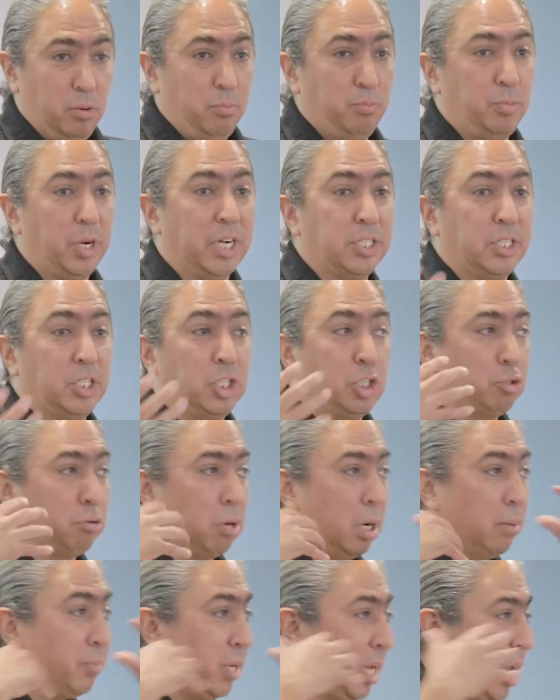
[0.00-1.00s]
President
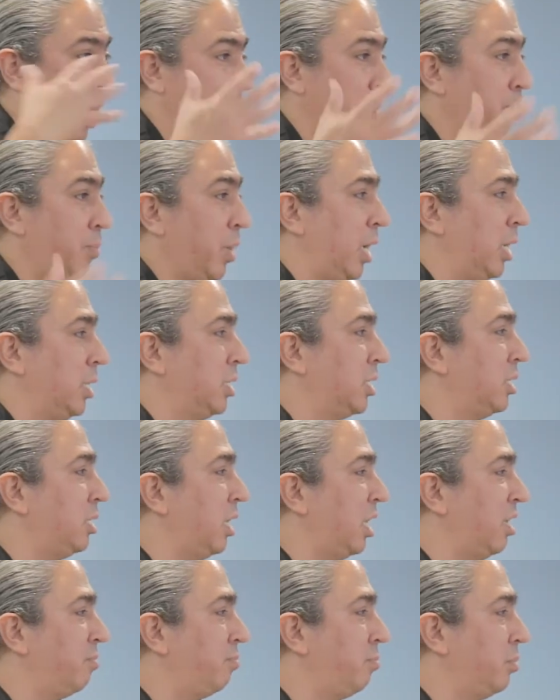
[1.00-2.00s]
Trump campaigned to
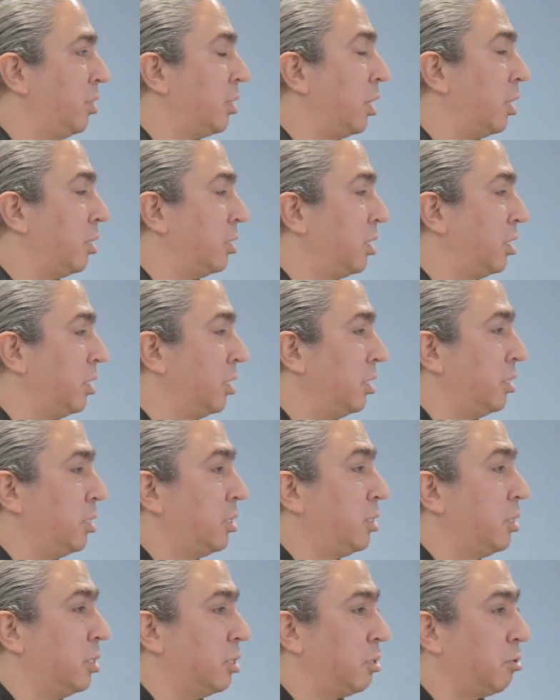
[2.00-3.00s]

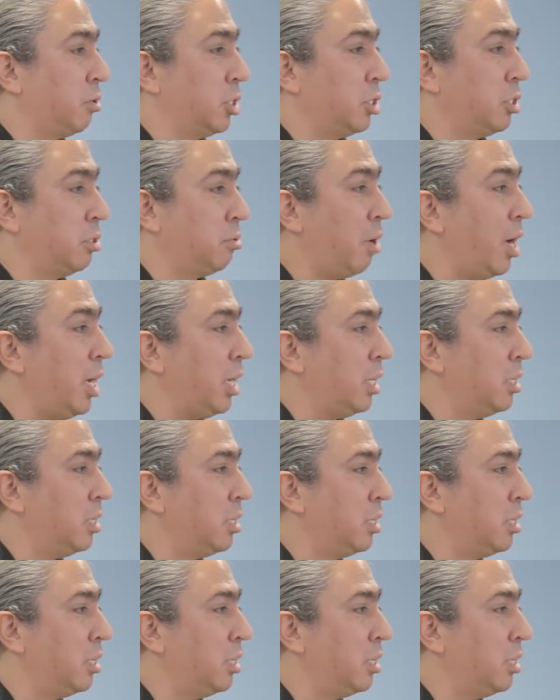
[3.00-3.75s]
the Christian right.